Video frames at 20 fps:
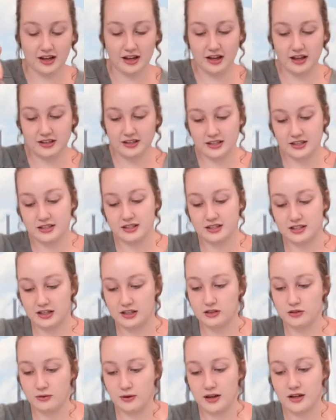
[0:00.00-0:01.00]
It does stick
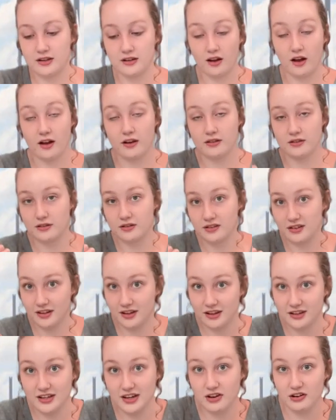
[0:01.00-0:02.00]
to it, not
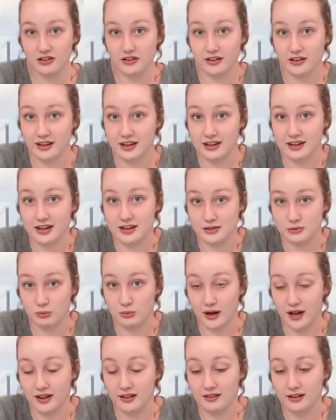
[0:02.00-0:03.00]
nearly as
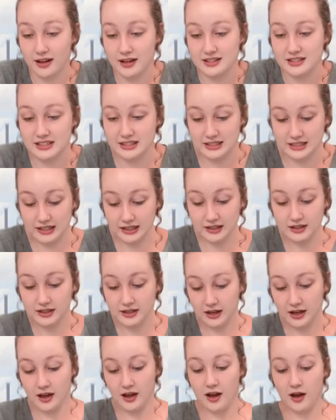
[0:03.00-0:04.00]
well as it did,
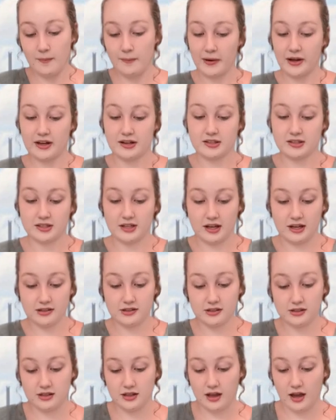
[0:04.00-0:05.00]
but it
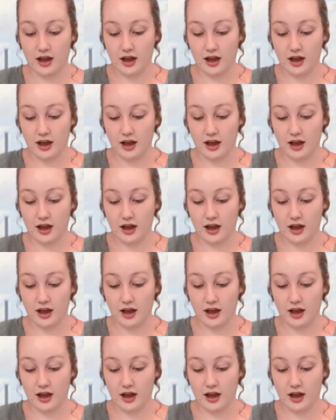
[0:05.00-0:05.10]
does,